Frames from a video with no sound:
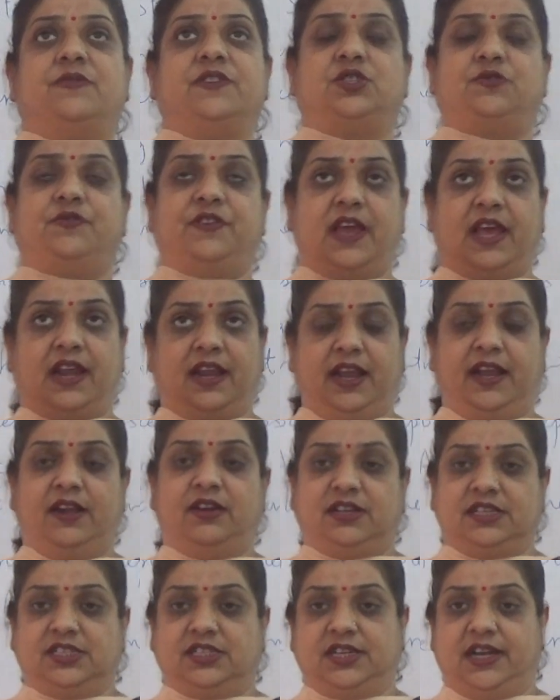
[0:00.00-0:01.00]
which we are
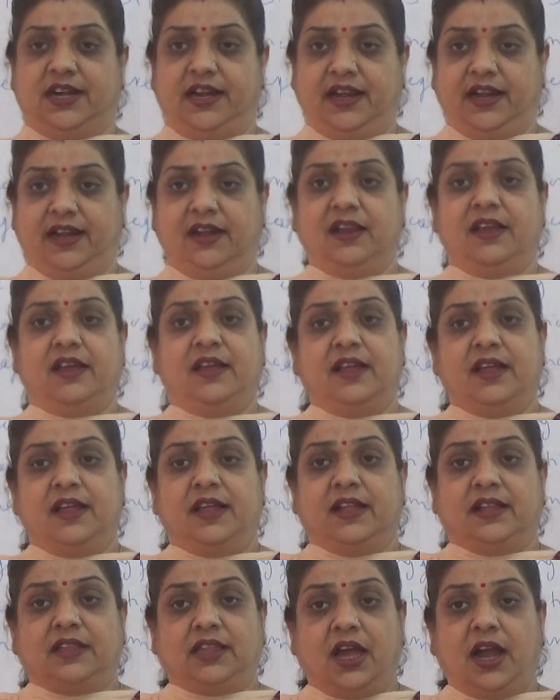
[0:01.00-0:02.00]
interested in.
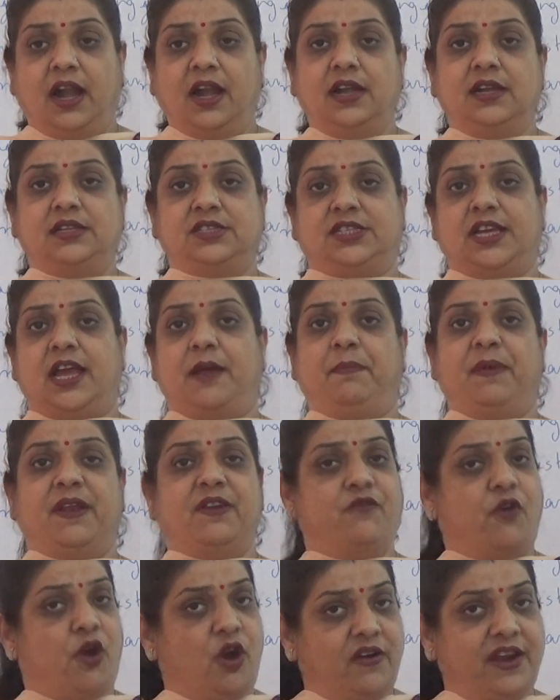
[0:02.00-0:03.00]
Third step
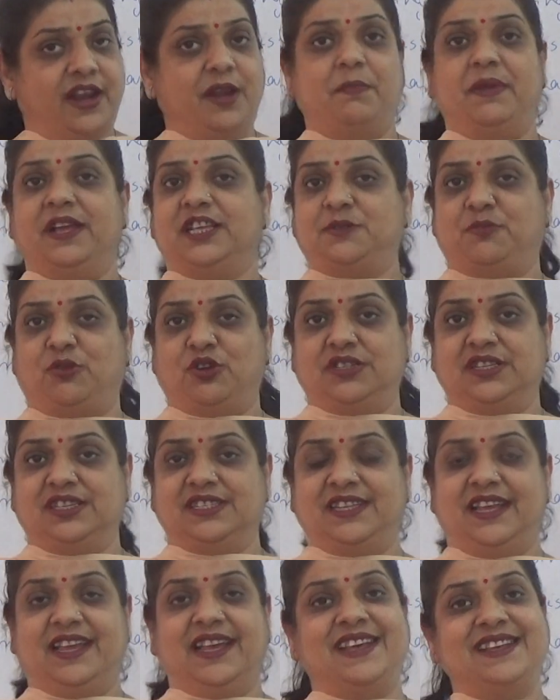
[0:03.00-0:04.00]
involved in image
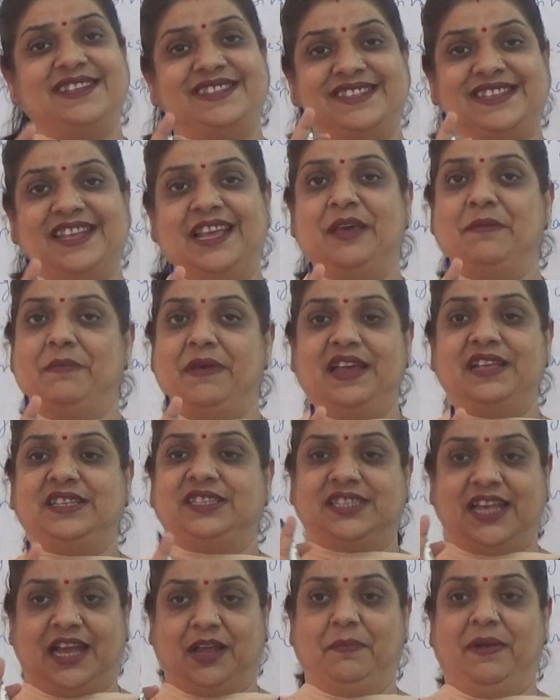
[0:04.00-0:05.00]
processing is image
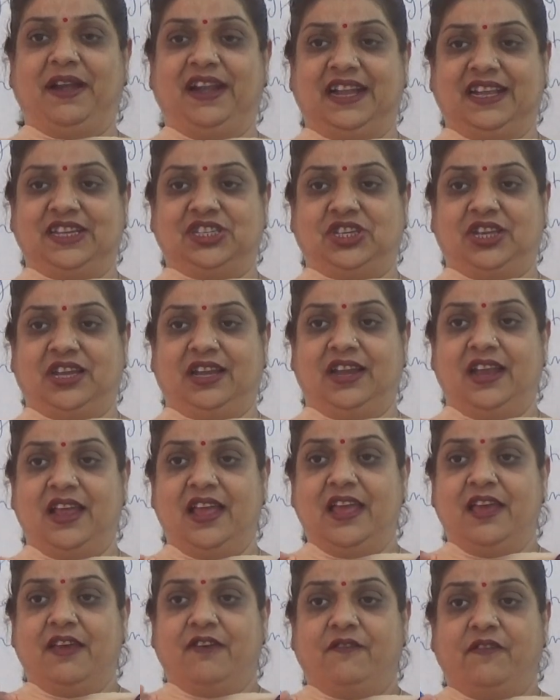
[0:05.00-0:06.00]
segmentation,
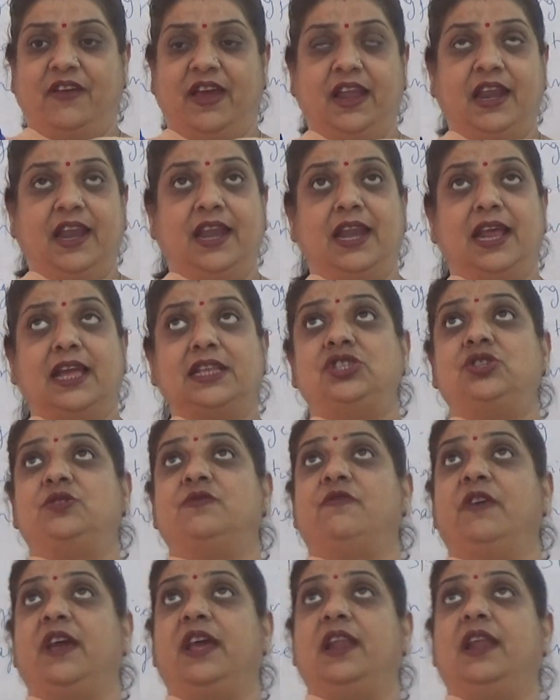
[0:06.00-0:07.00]

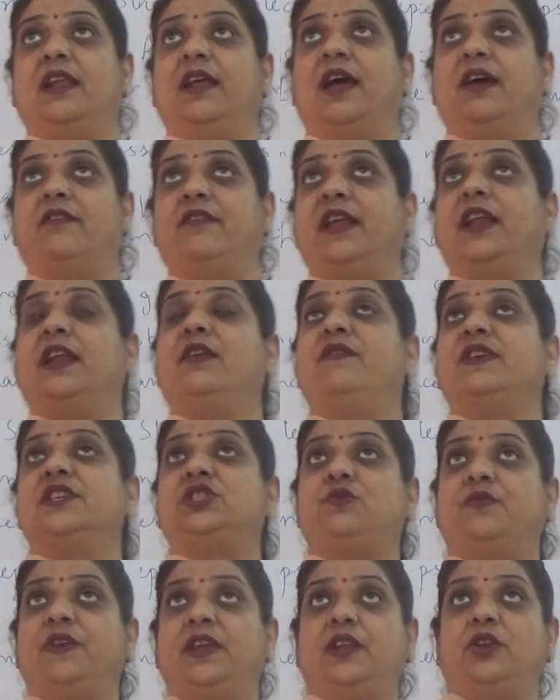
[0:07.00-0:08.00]
wherein
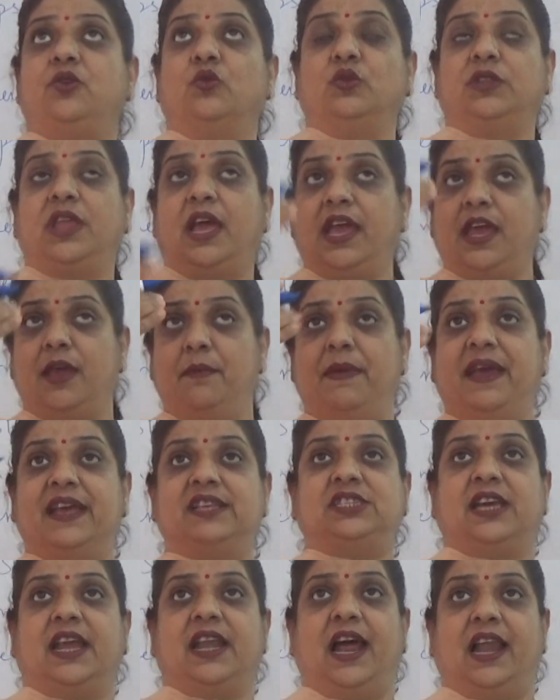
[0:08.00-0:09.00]
which we do the
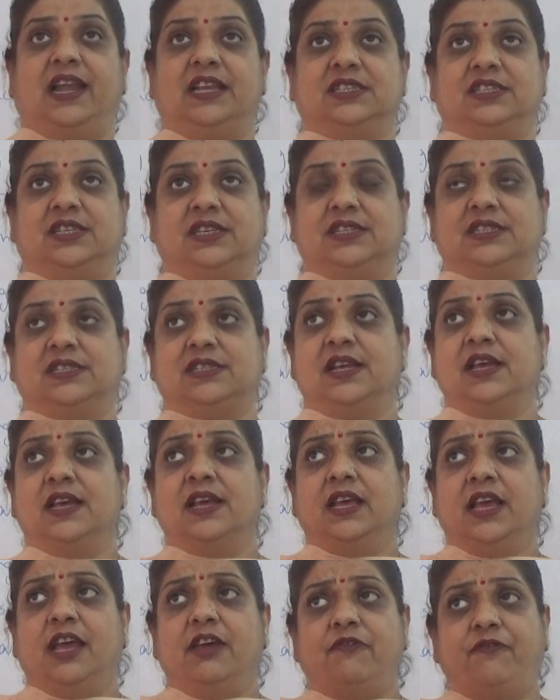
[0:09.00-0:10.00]
image analysis.
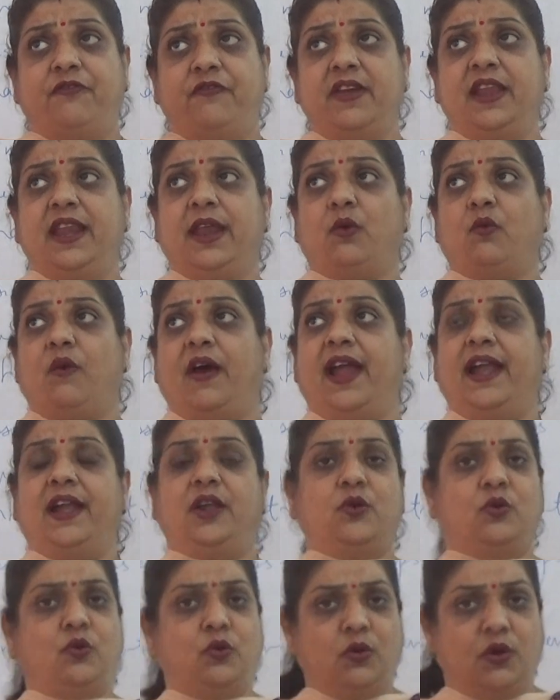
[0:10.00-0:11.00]
If we require
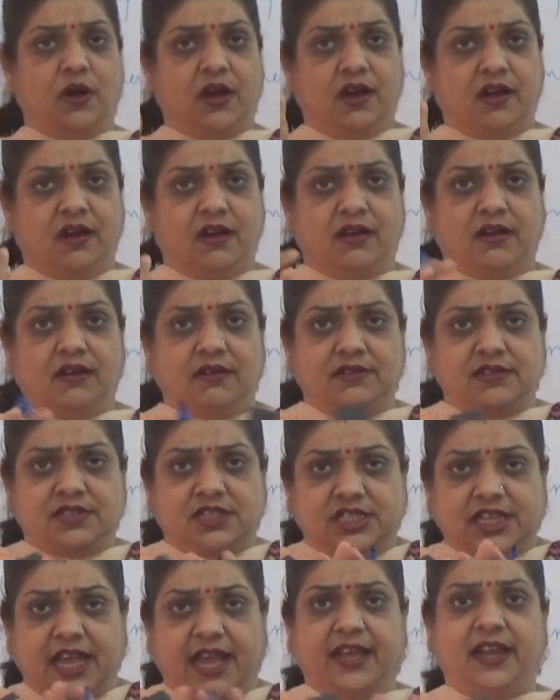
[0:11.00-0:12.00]
to
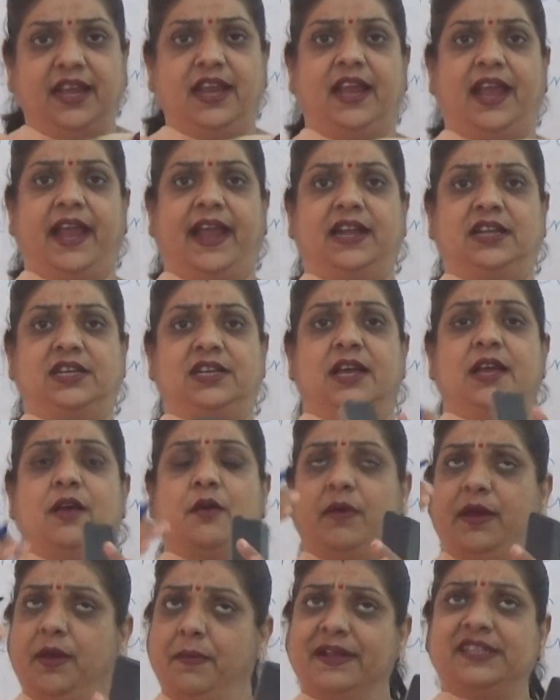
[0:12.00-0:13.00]
segregate,
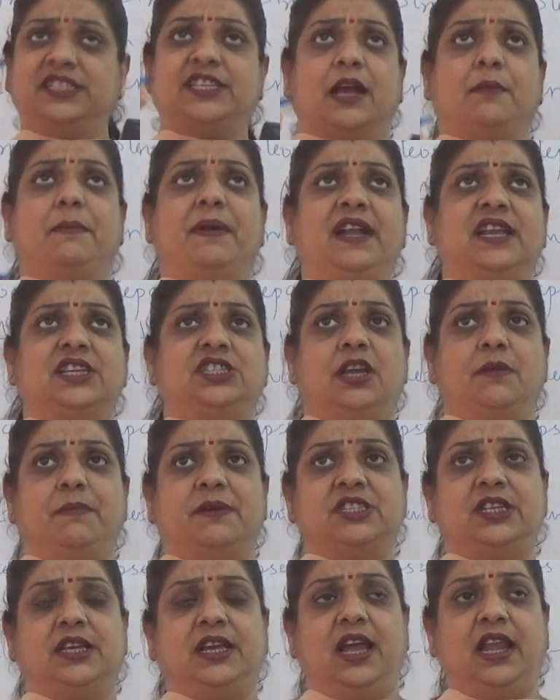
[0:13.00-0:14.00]
image segmentation
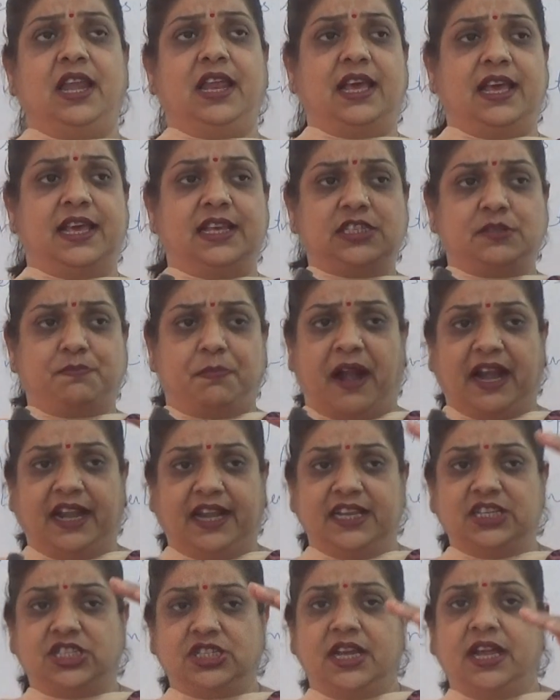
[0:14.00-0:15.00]
basically is
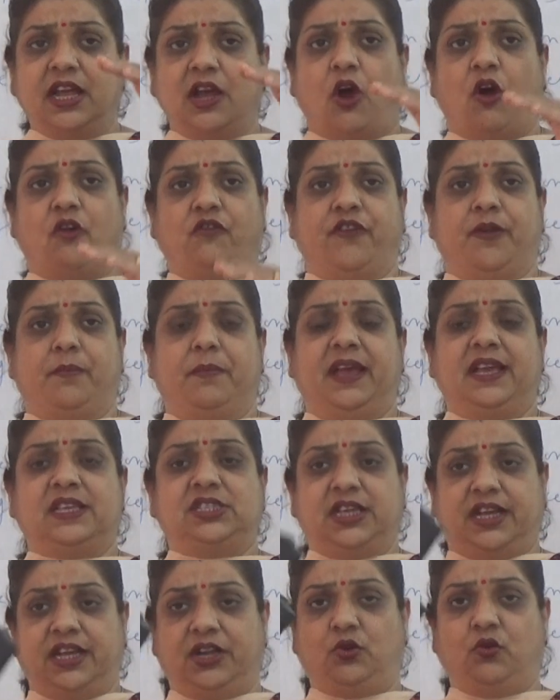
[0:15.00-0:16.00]
partitioning of image
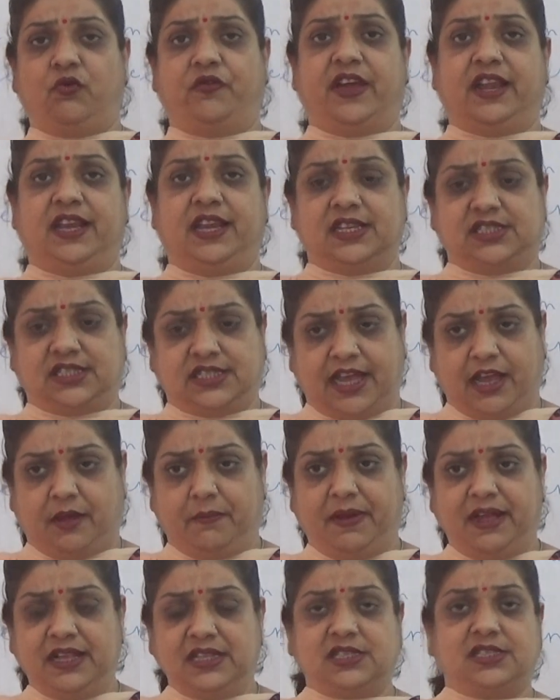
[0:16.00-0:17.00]
into various
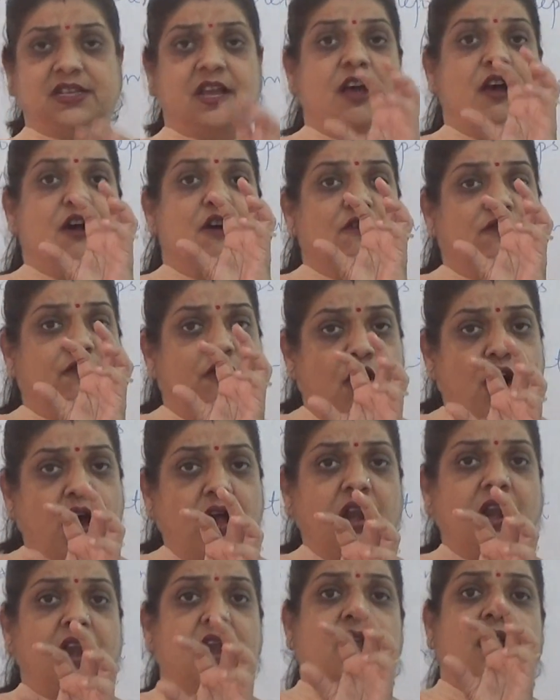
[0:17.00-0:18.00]
segments
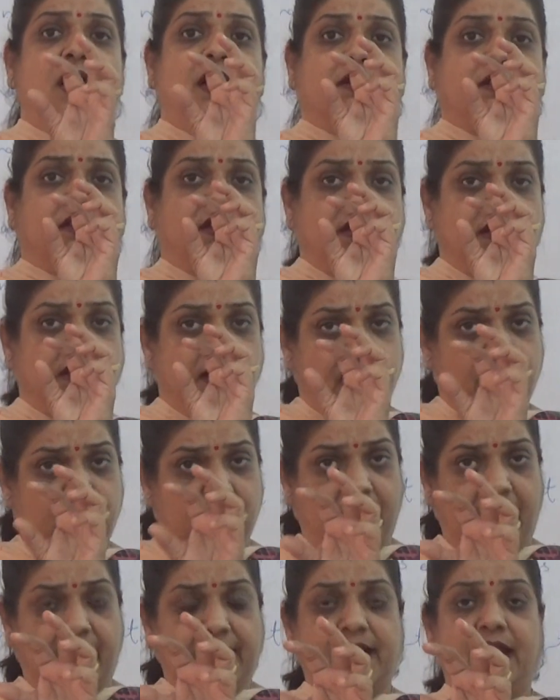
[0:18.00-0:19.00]
for
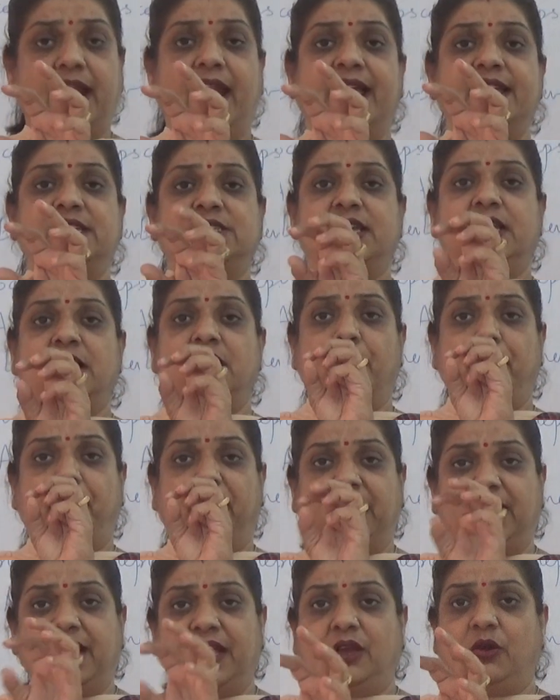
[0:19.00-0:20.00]
analyzing a
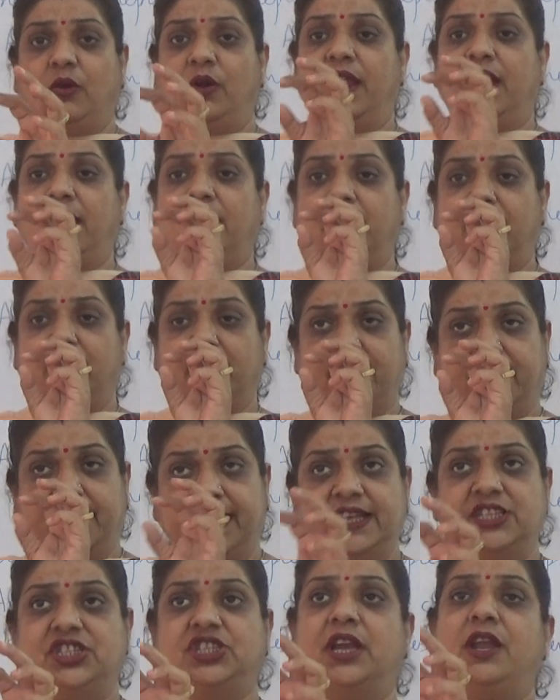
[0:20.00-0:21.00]
particular
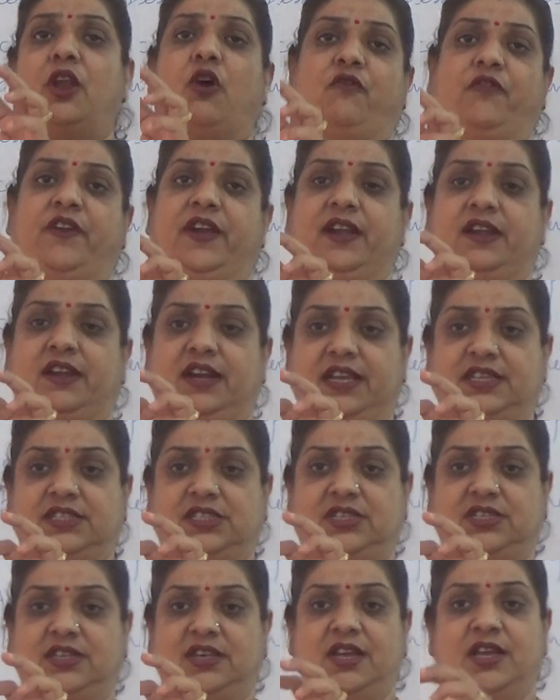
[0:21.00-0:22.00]
region of
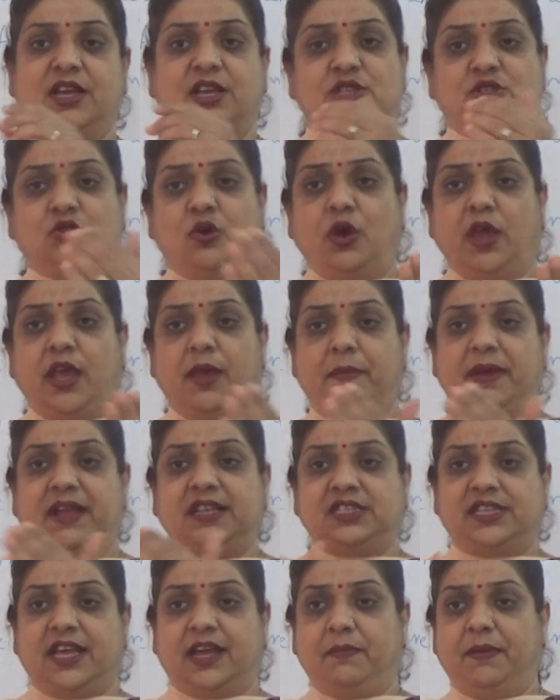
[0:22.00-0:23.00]
interest. So
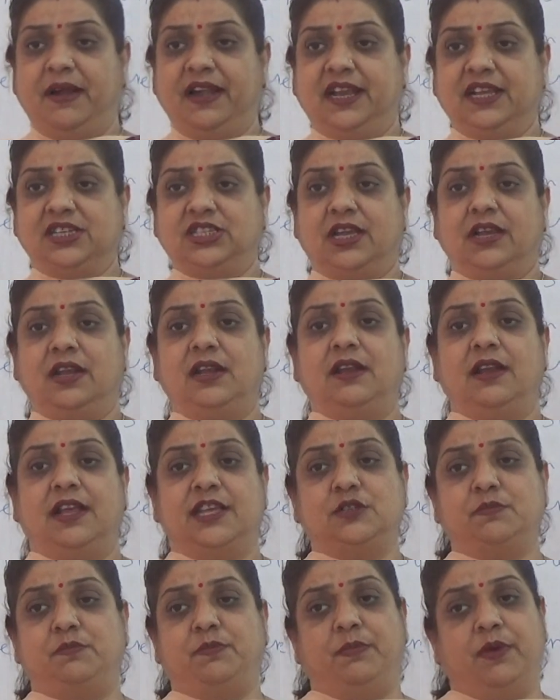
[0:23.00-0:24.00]
image segmentation
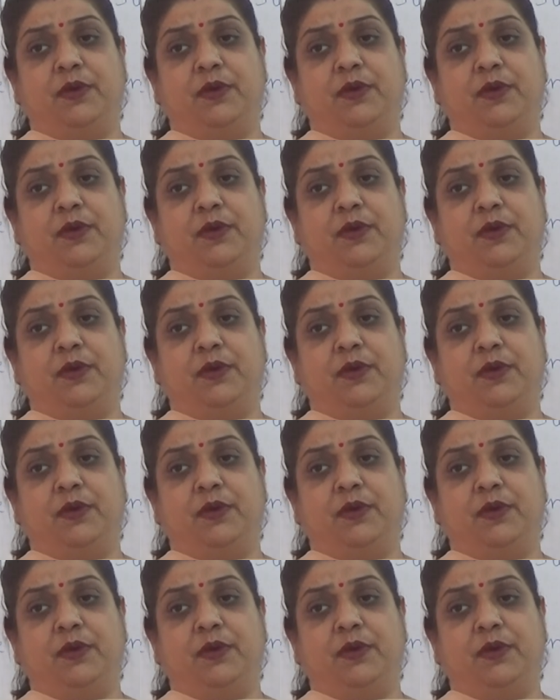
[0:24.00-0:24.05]
is